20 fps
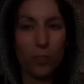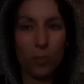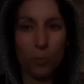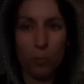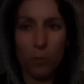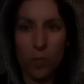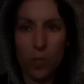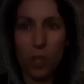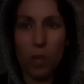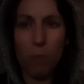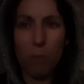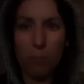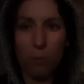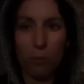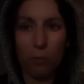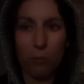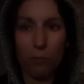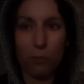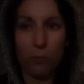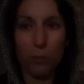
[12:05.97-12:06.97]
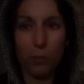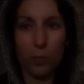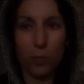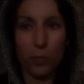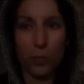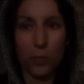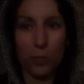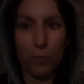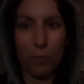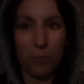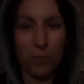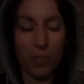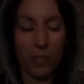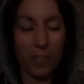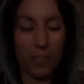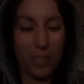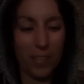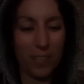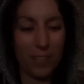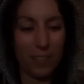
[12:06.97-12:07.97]
stop off or something
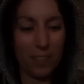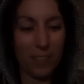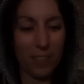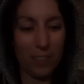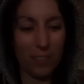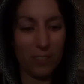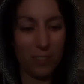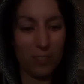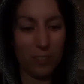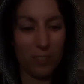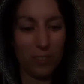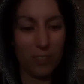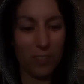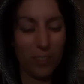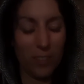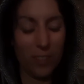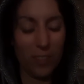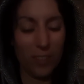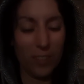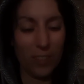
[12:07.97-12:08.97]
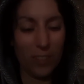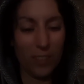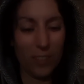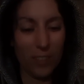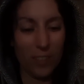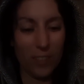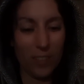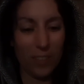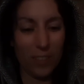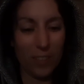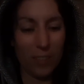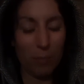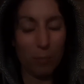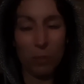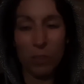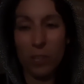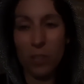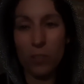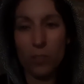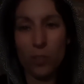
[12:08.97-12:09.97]
like that.
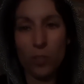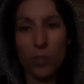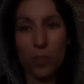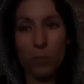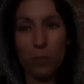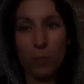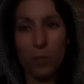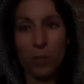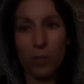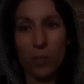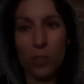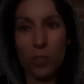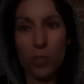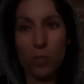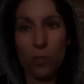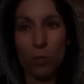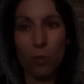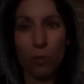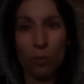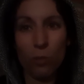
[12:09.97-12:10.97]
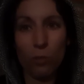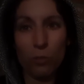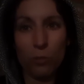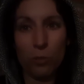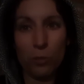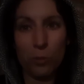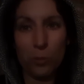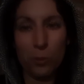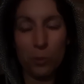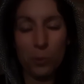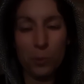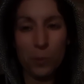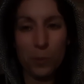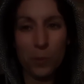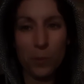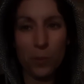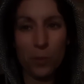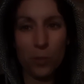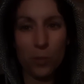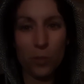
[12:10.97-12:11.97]
But that's just because it's all new.
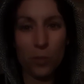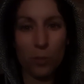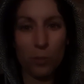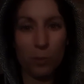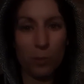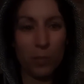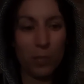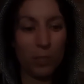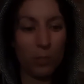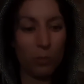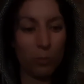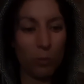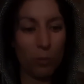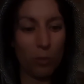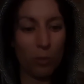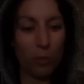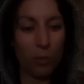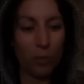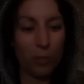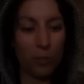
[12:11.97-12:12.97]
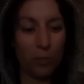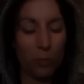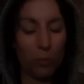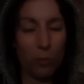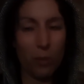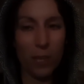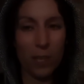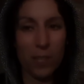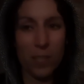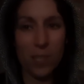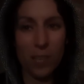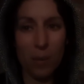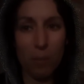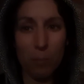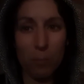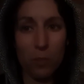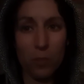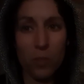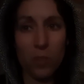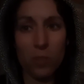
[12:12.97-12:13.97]
So we need to learn to
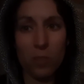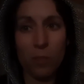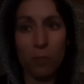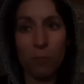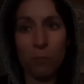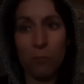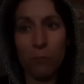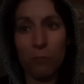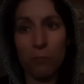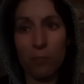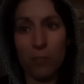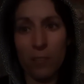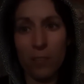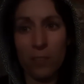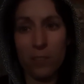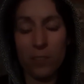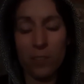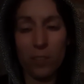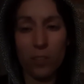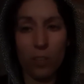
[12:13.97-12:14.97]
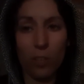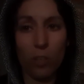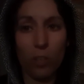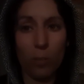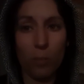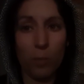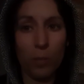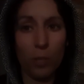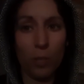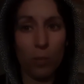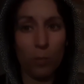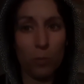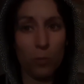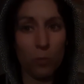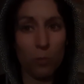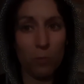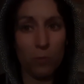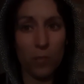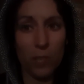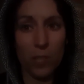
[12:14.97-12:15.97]
accept some feelings that are coming up,
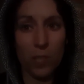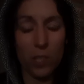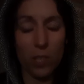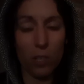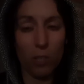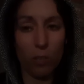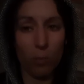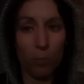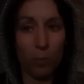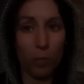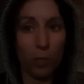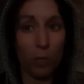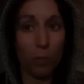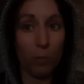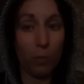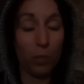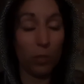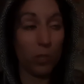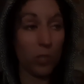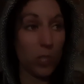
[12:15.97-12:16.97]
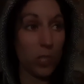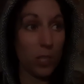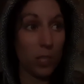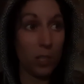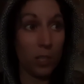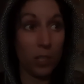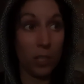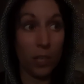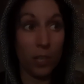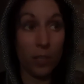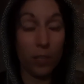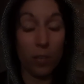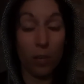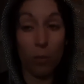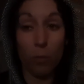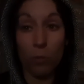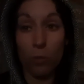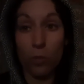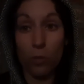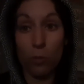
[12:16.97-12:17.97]
some things are coming up, because in the night I
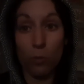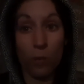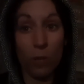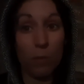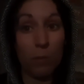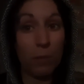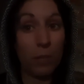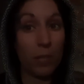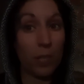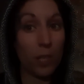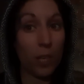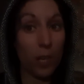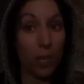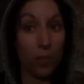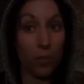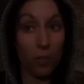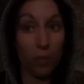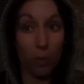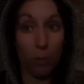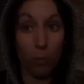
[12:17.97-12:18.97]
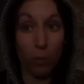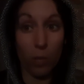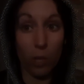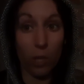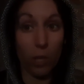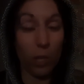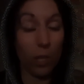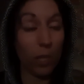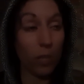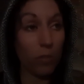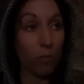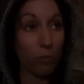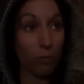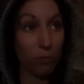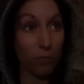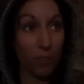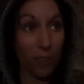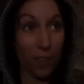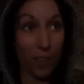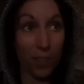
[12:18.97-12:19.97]
was dreaming a lot. There were a lot of
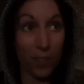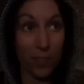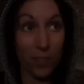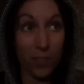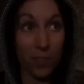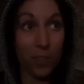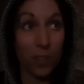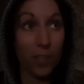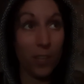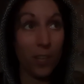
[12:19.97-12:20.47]
things